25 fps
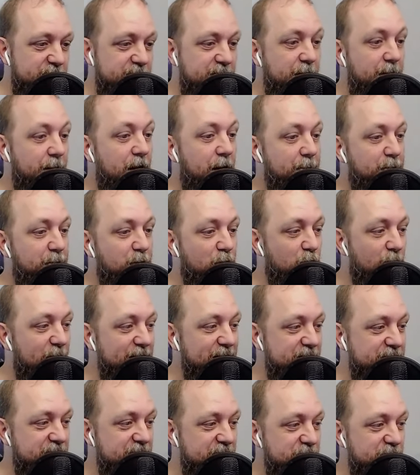to a parade
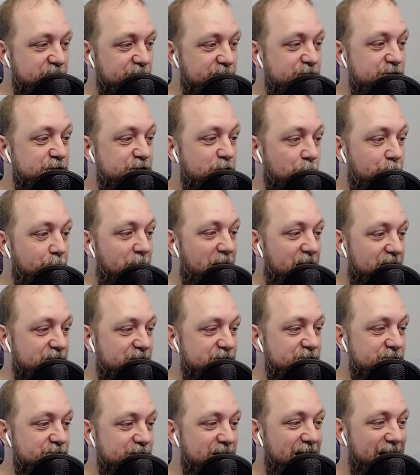of digital
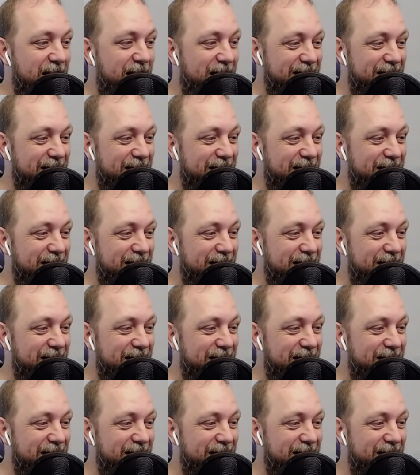soapboxers